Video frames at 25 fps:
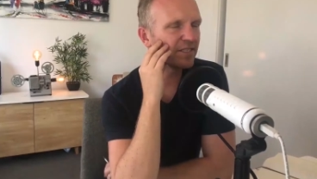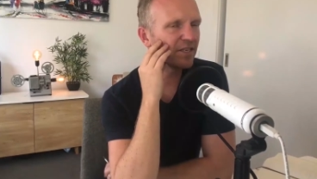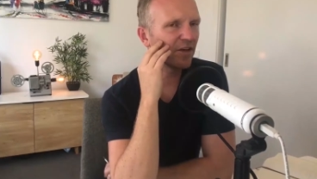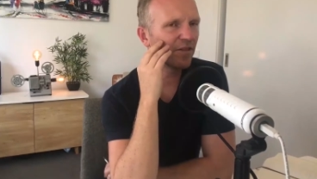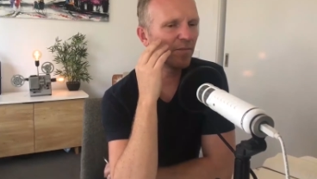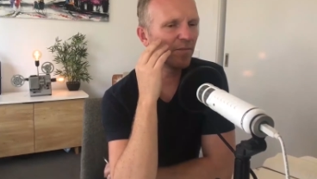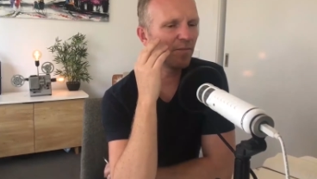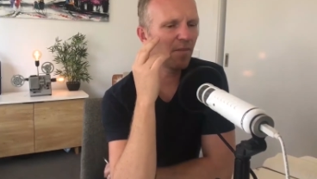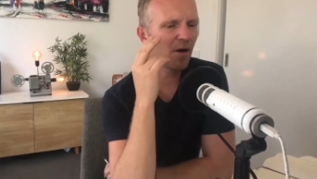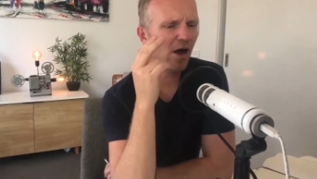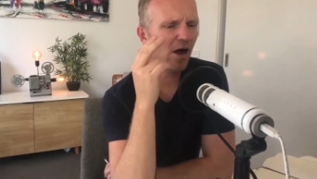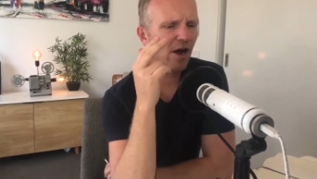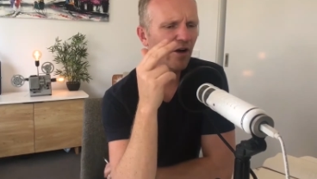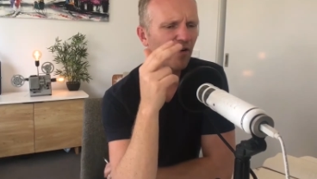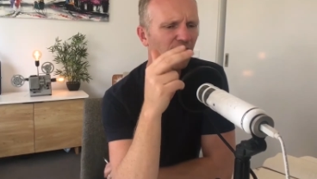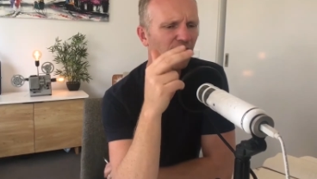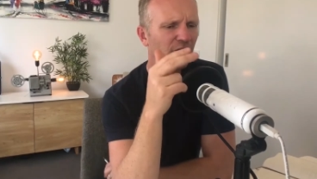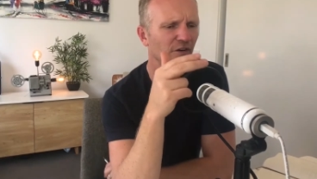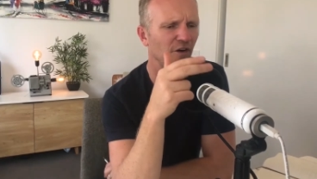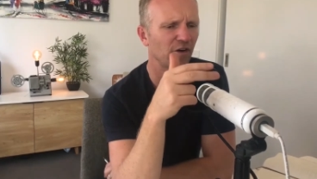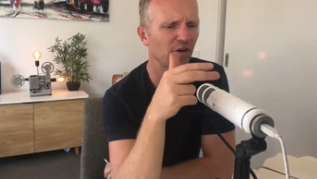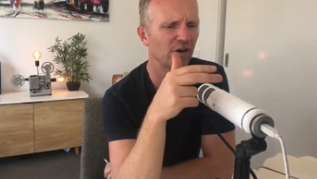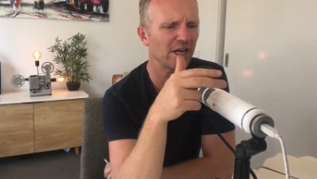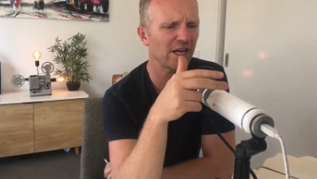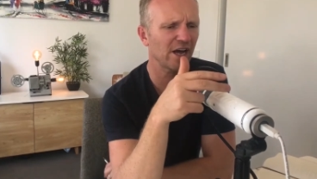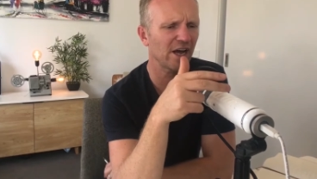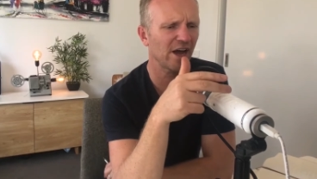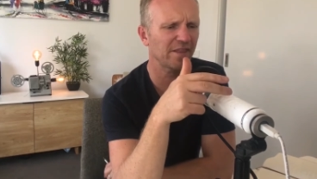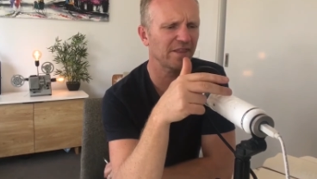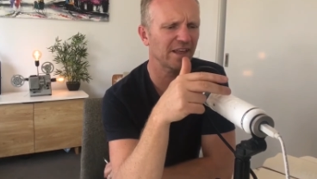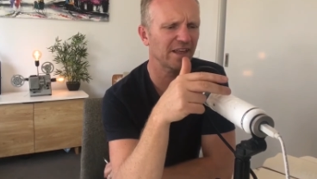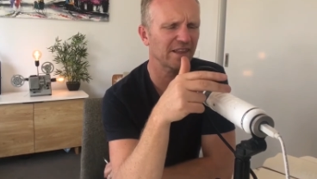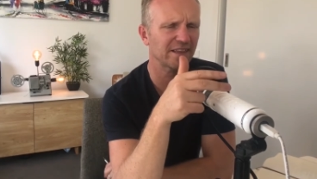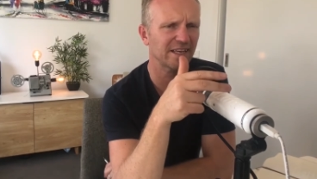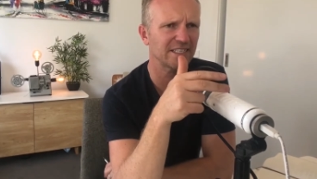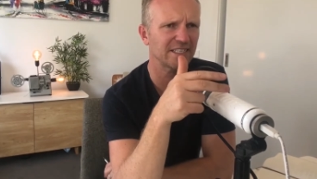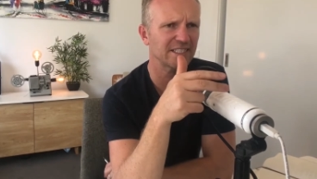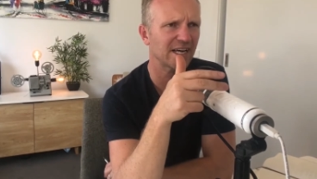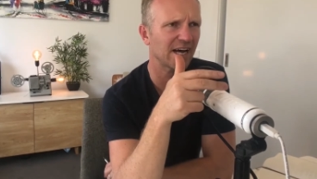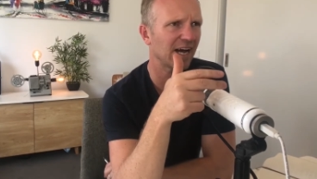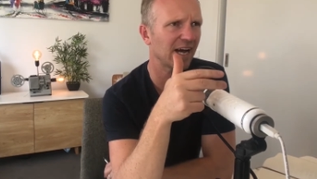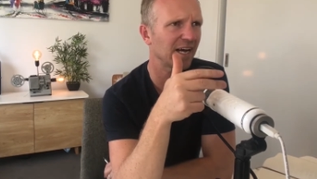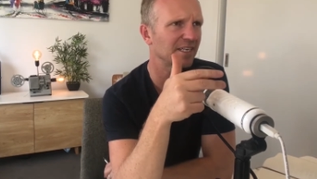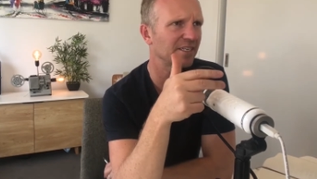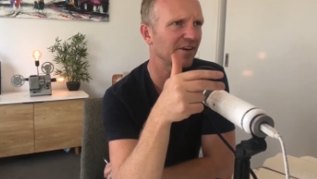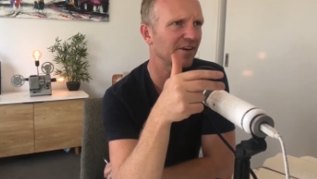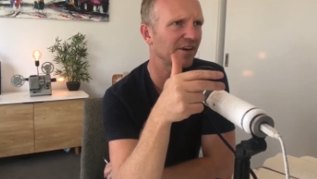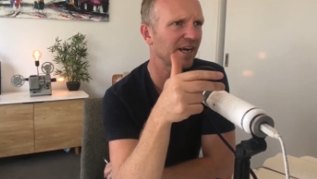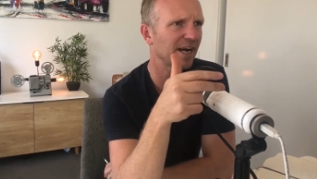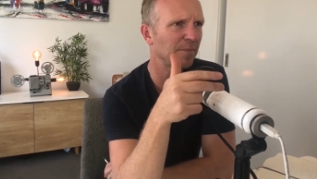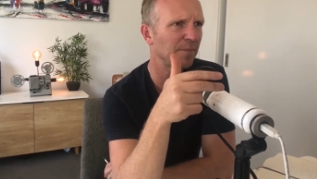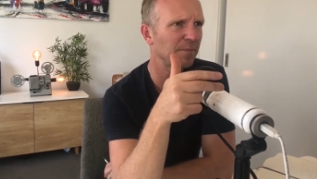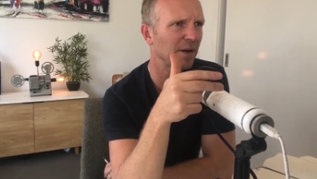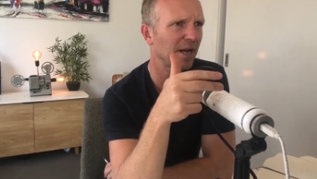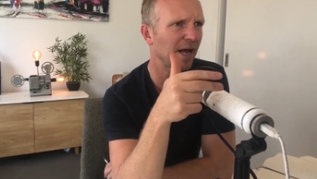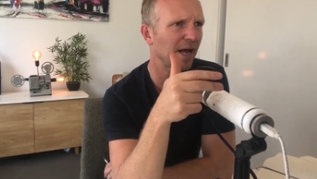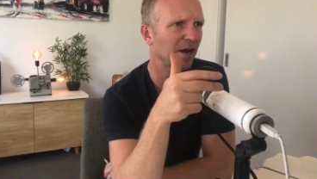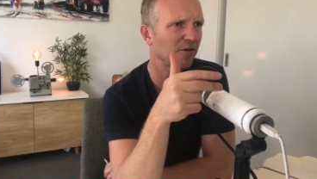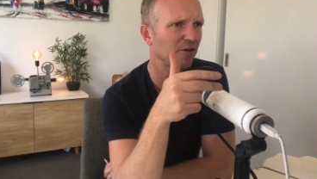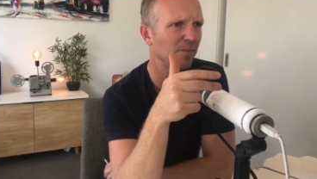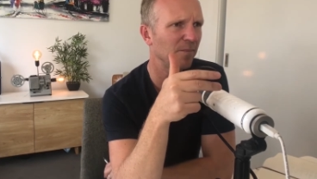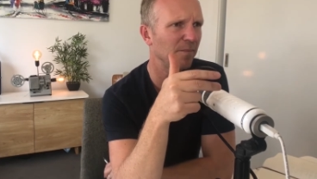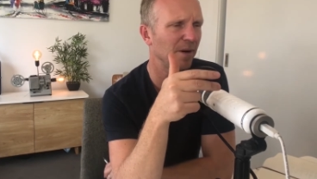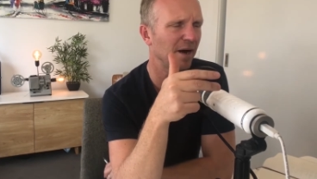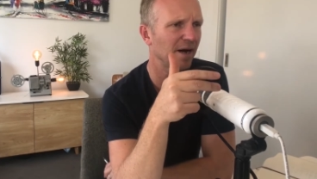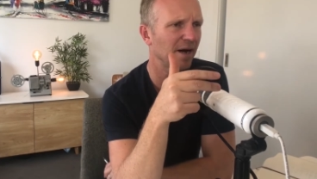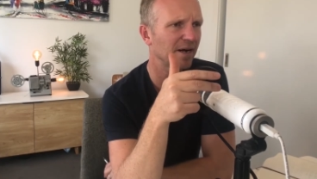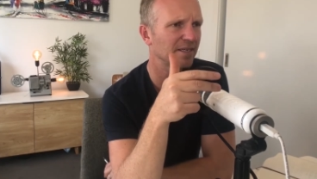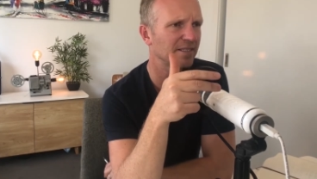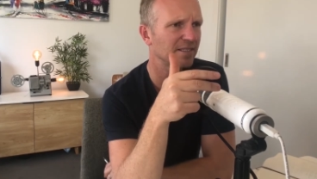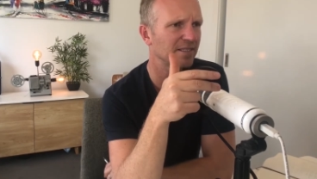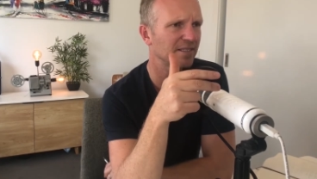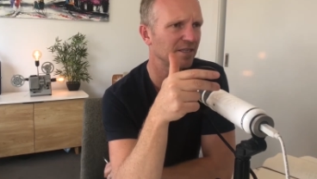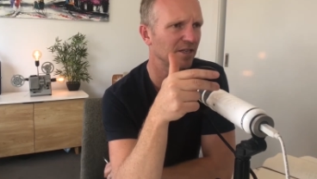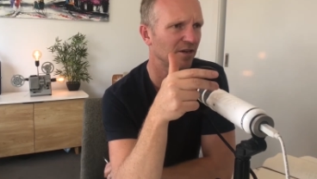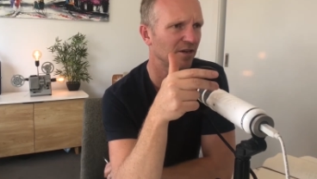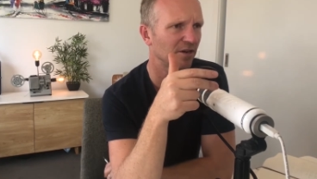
and so the microphone here, I think these are under a couple of hundred bucks.